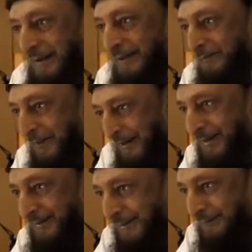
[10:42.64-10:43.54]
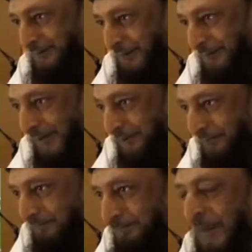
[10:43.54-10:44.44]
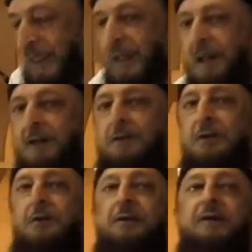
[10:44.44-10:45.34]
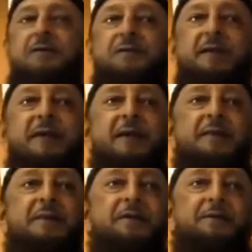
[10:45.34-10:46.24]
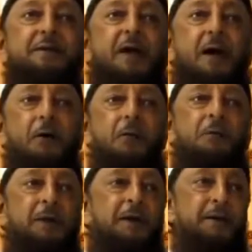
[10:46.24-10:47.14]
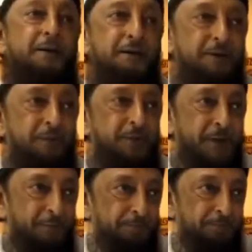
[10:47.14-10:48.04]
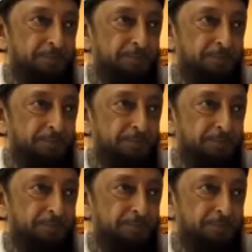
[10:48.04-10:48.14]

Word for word: an explanation from me. So this, this is how we begin the subject.